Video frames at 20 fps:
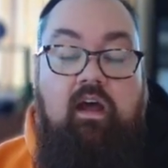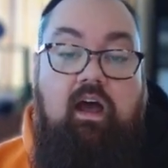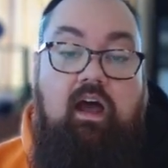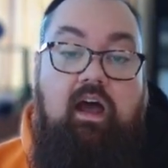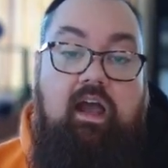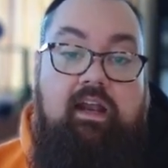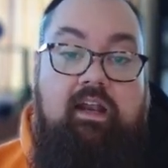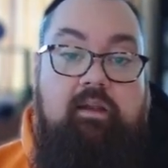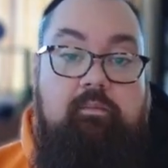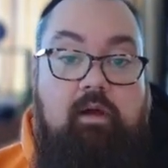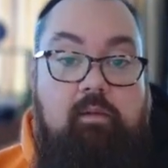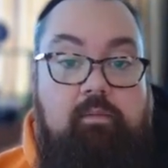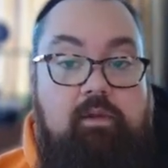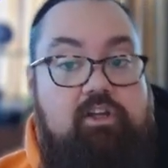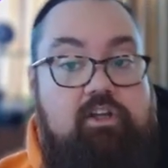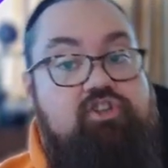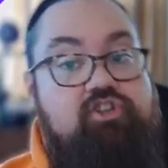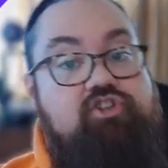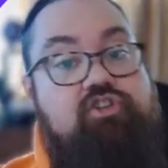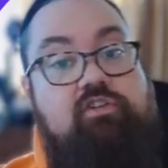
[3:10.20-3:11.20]
And in
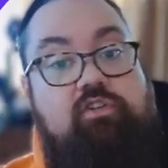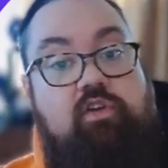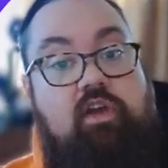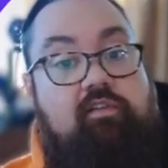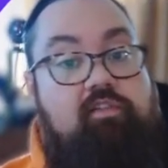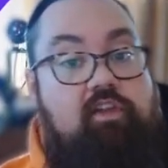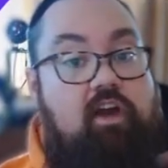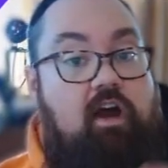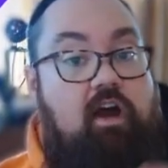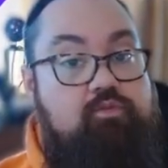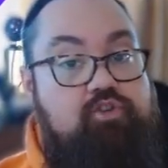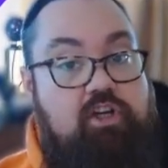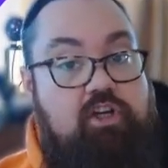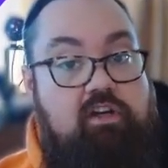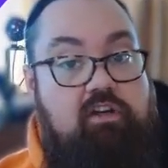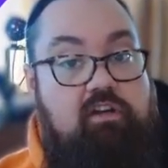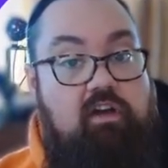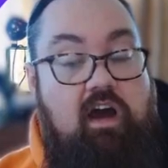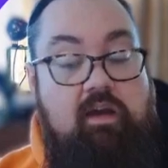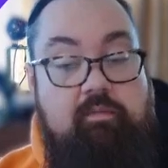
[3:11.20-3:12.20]
publish, you have the option
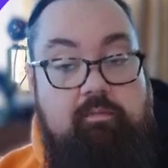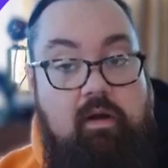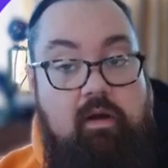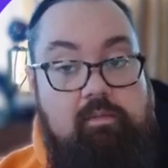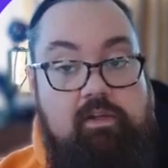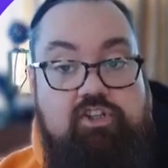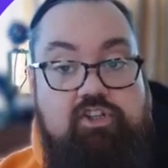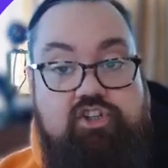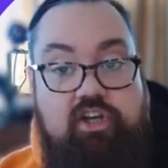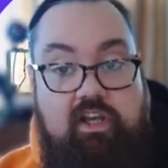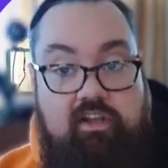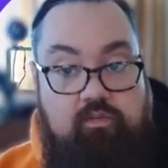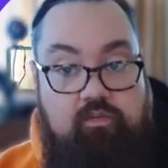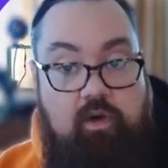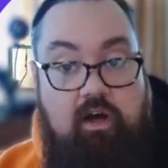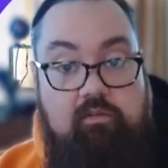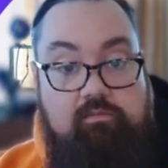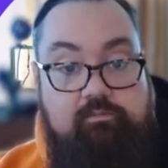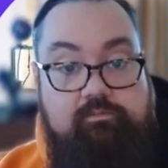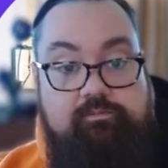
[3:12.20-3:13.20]
to unpublish as well.